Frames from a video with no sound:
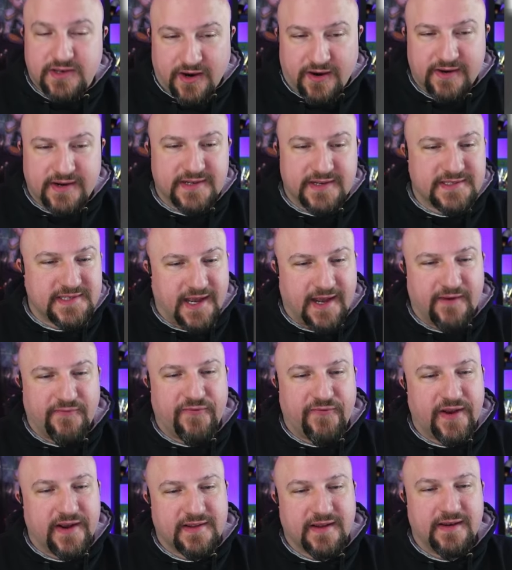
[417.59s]
targets that
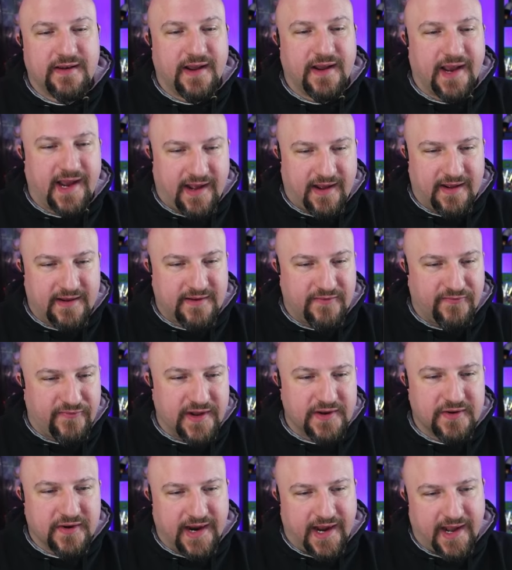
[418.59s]
affected
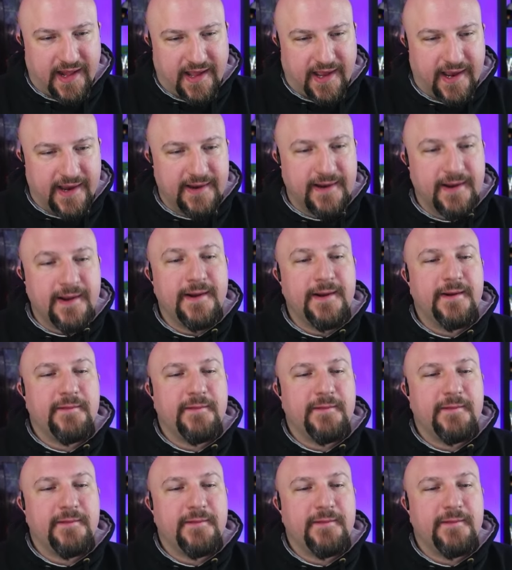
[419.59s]
defender ally.